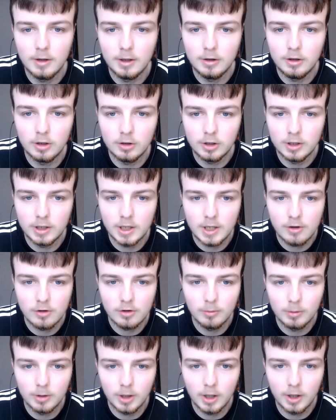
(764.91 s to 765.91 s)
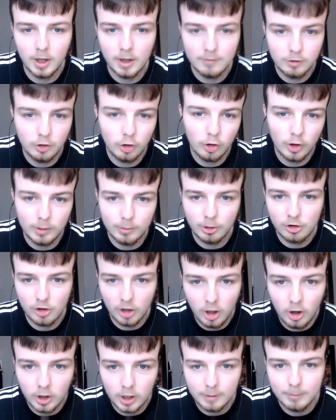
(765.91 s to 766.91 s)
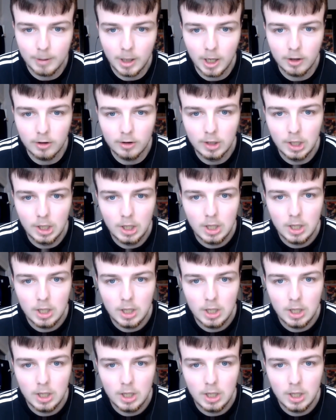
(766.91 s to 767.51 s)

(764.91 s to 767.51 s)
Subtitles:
And, you know, you need someone like that. If you're not going to have a target man,